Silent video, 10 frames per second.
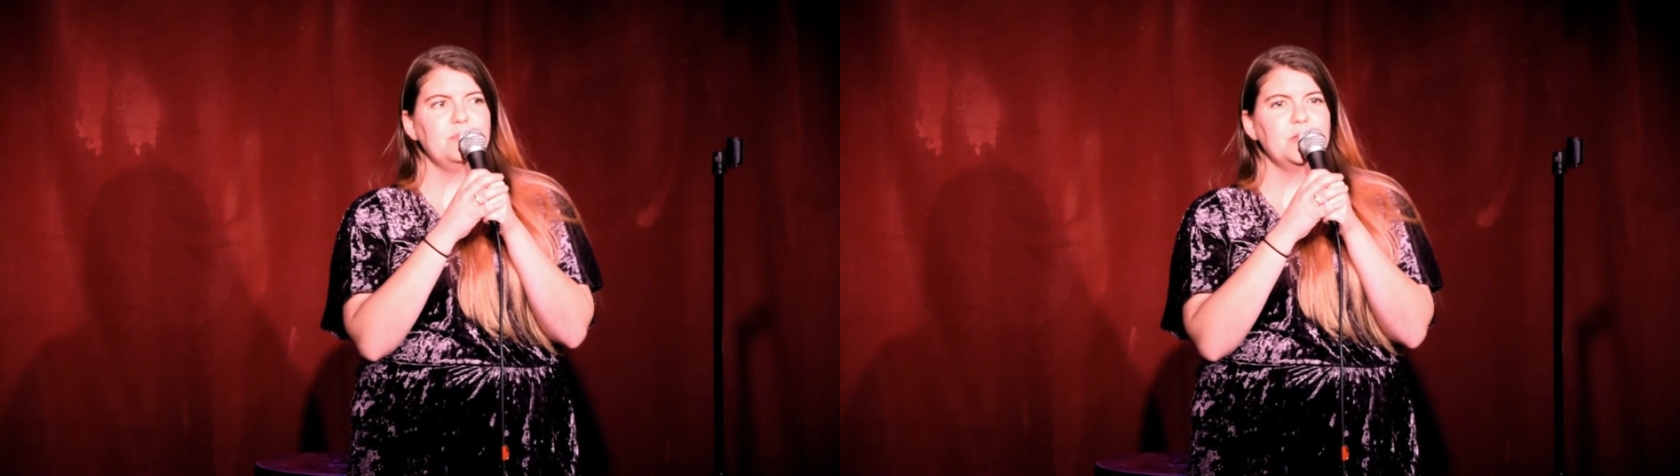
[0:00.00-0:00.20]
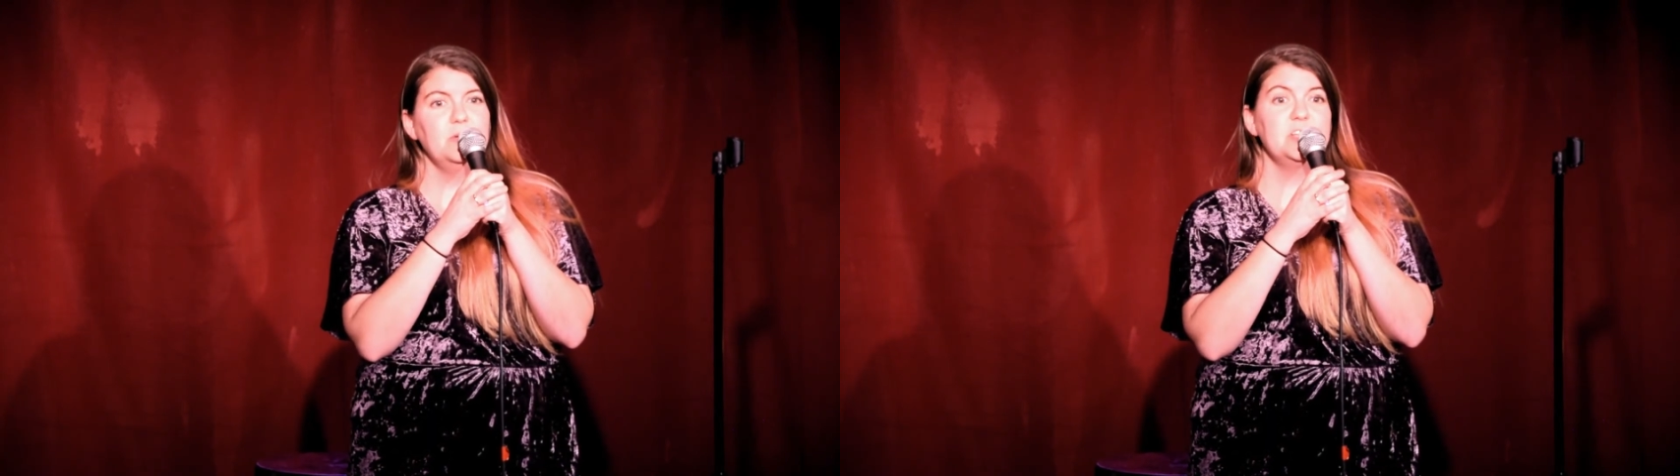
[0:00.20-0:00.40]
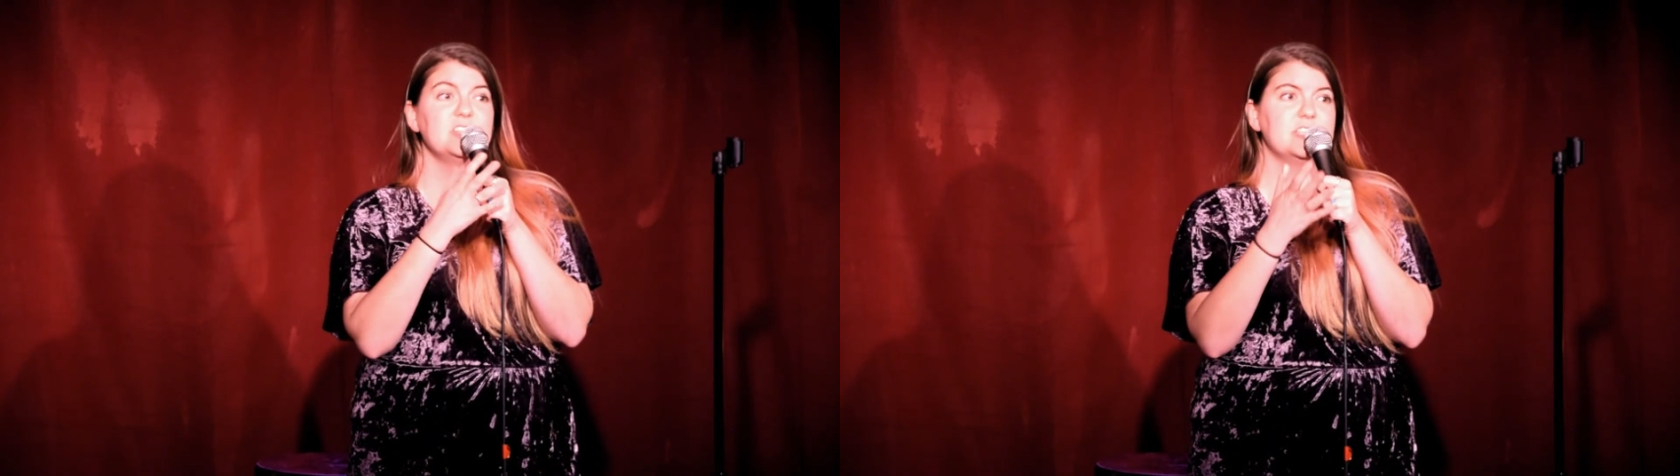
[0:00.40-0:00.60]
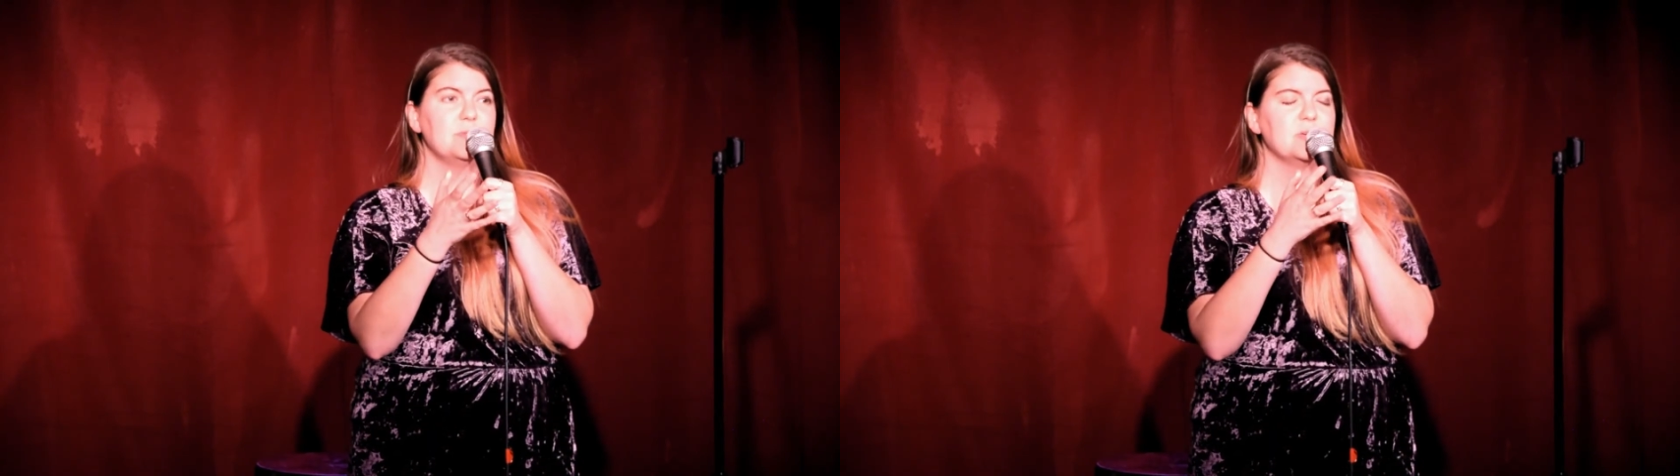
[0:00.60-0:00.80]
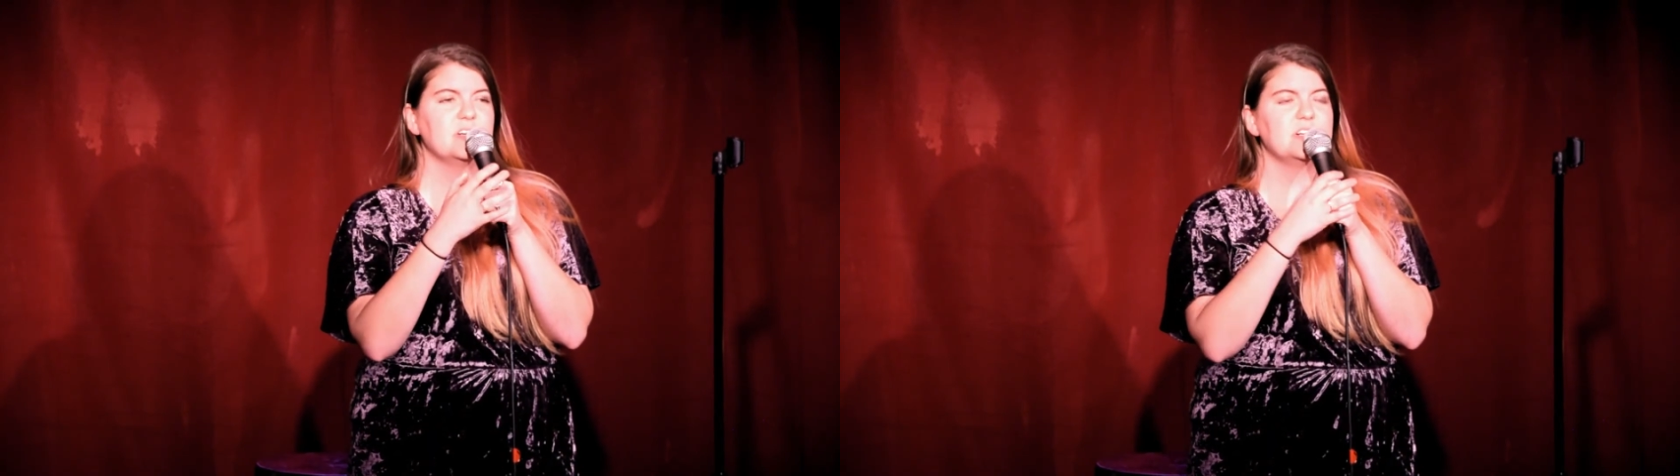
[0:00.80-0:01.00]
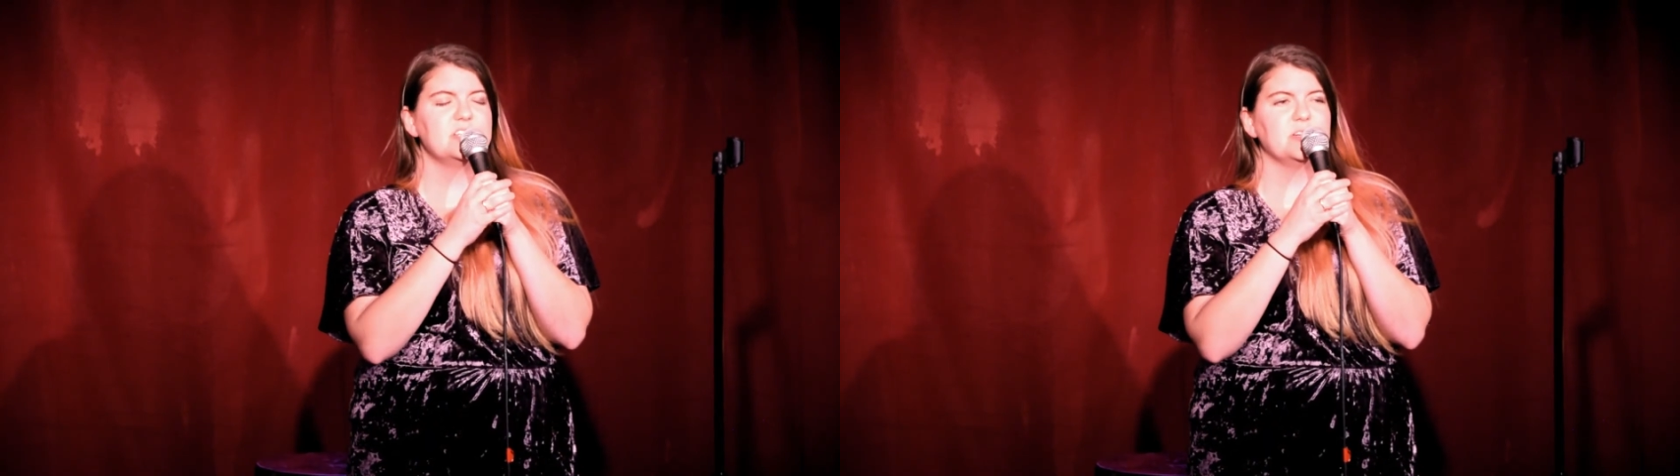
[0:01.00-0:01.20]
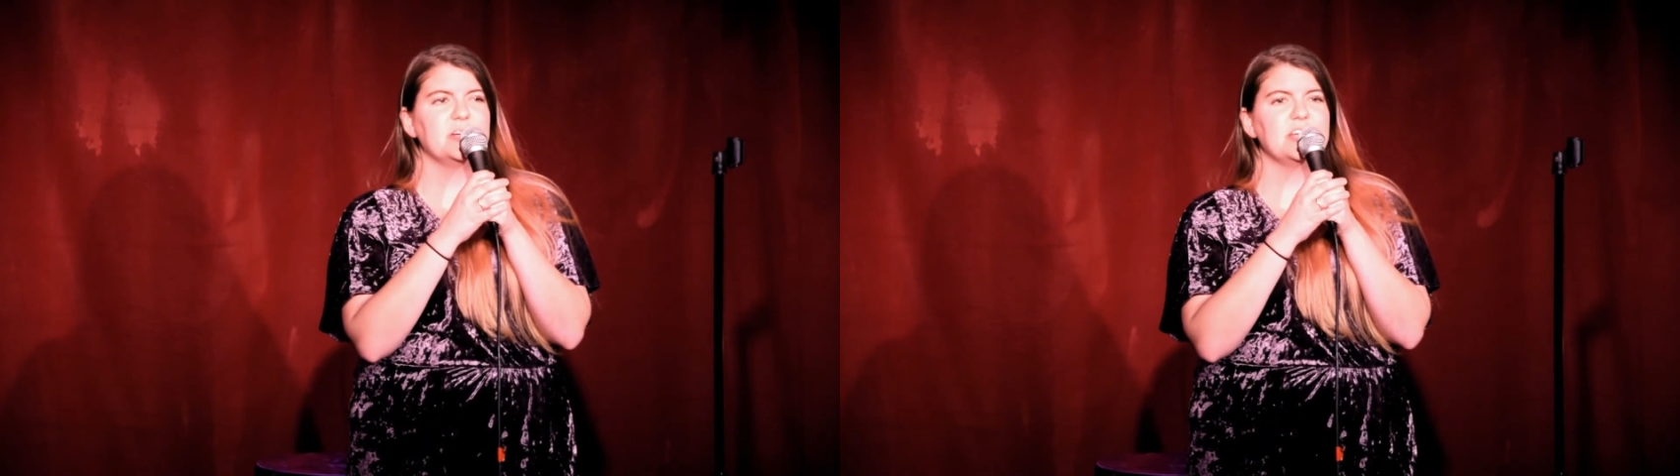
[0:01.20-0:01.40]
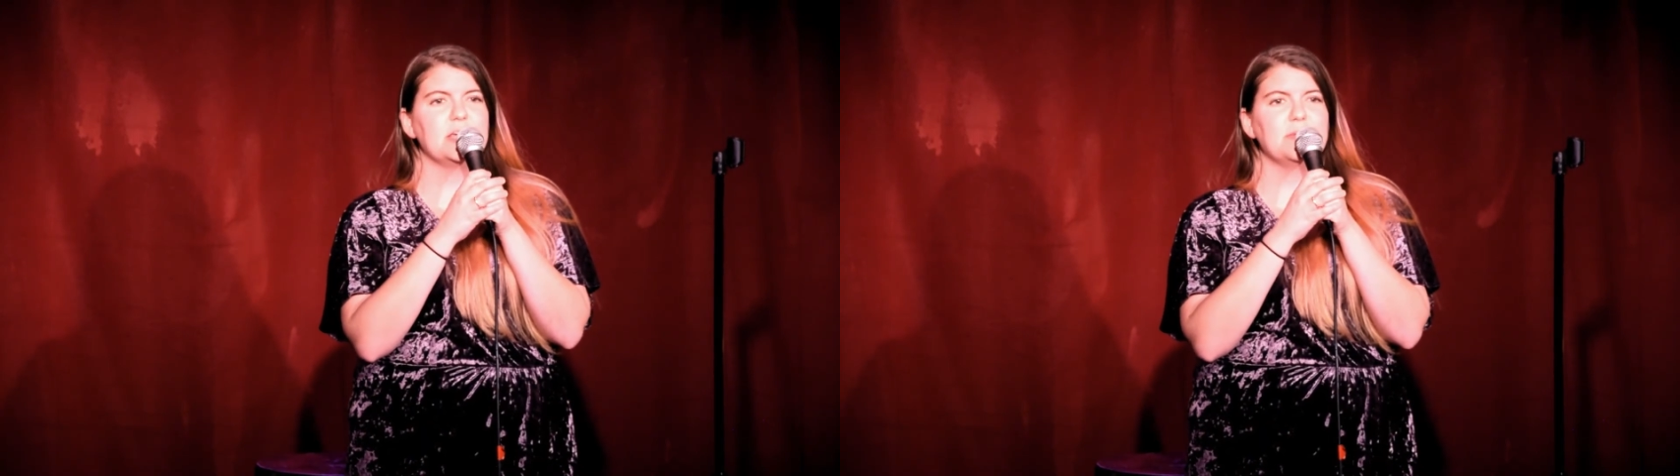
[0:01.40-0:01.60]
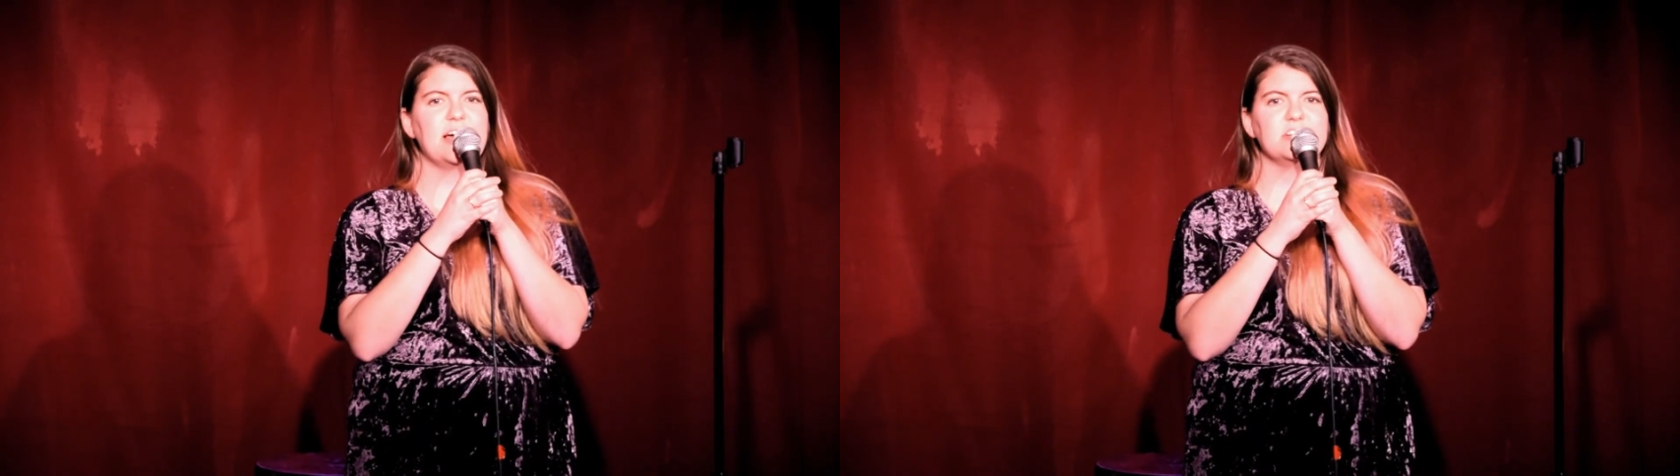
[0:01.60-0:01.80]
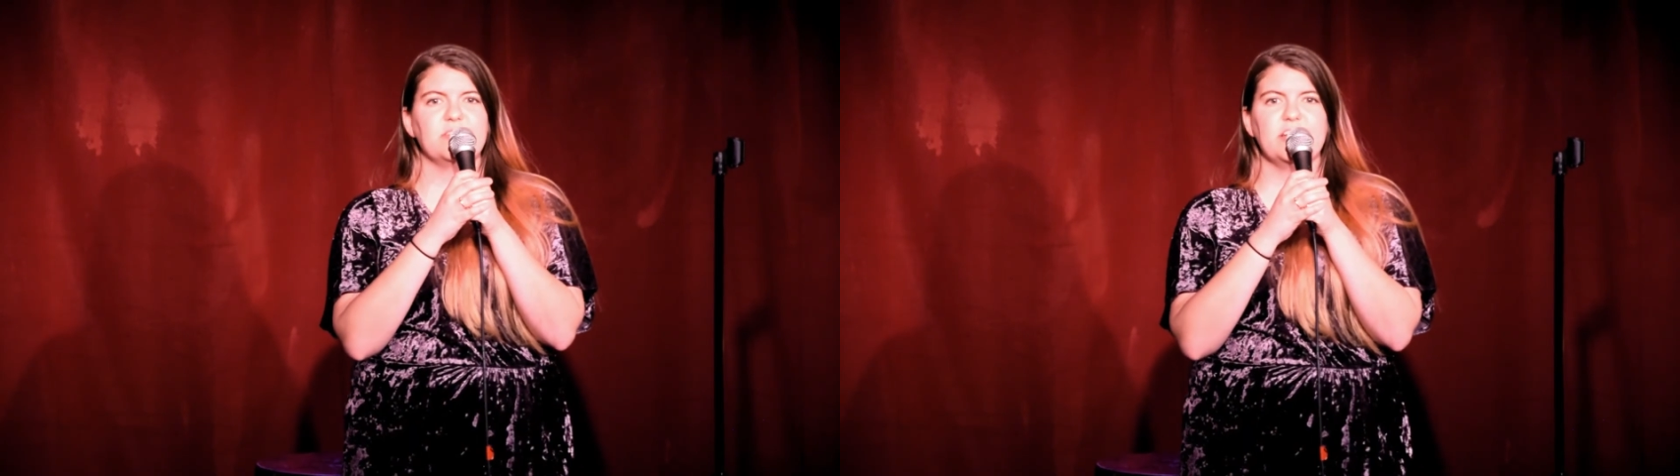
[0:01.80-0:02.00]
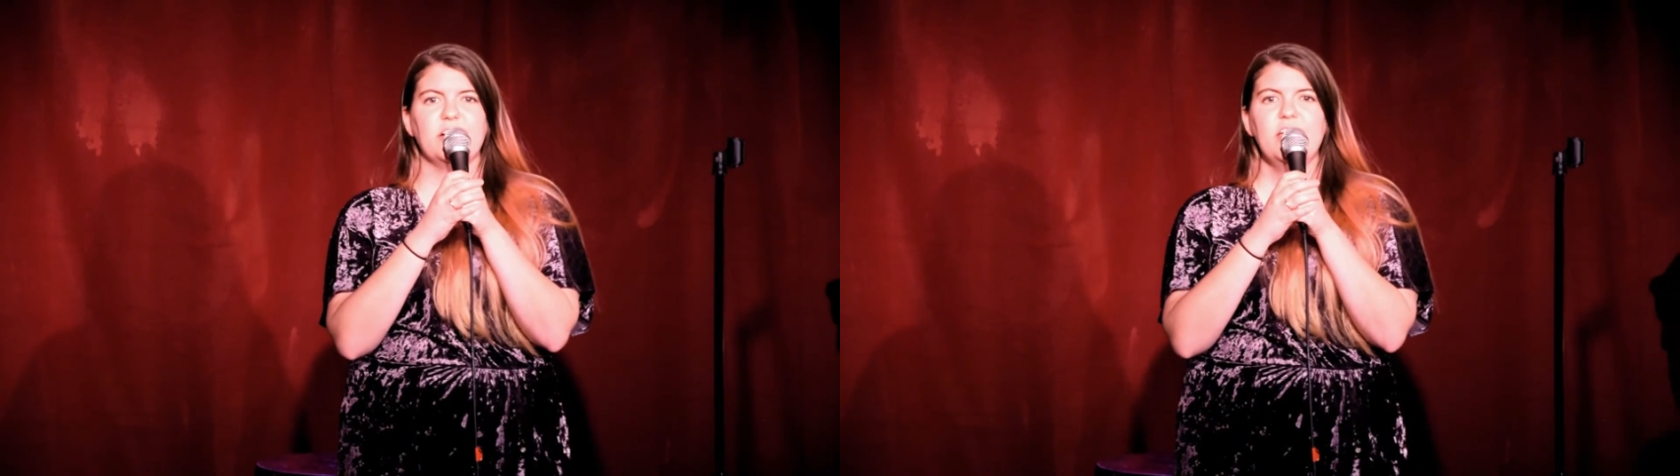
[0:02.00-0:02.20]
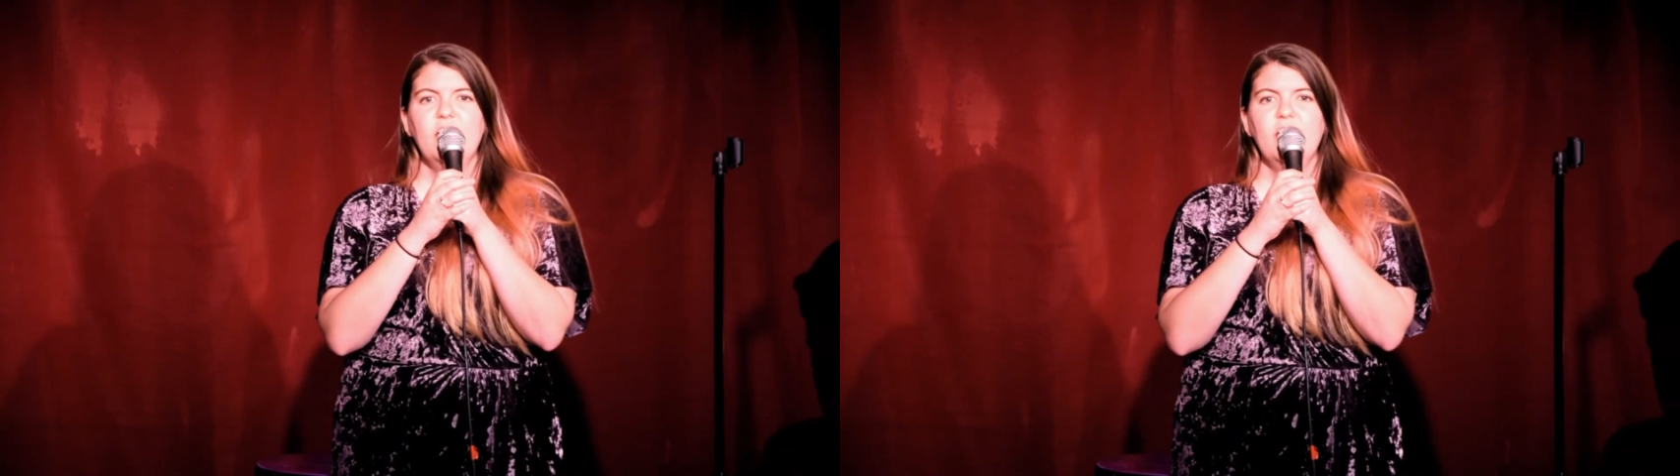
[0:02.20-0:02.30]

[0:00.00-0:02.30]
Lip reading: which is similar to a Nicki Minaj video.